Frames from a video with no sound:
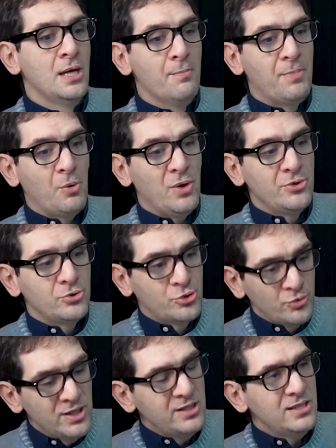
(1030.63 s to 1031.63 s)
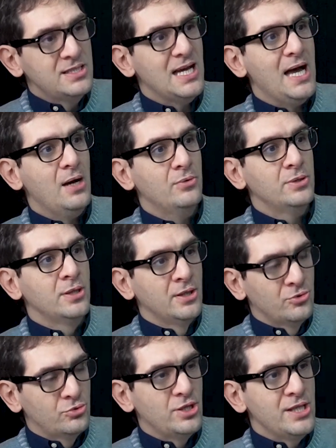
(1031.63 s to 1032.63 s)
But when you shrink it down
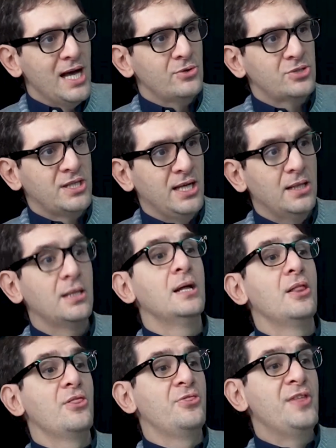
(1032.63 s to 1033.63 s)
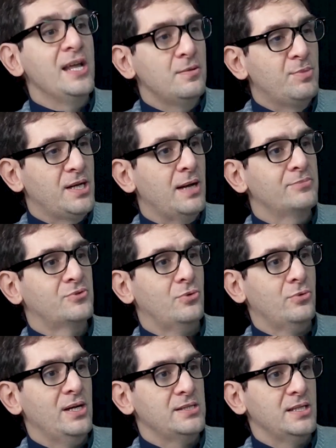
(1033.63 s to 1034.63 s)
to the nanoscale, then it becomes
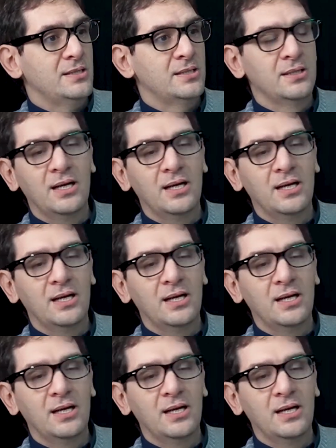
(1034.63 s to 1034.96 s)
fluorescent.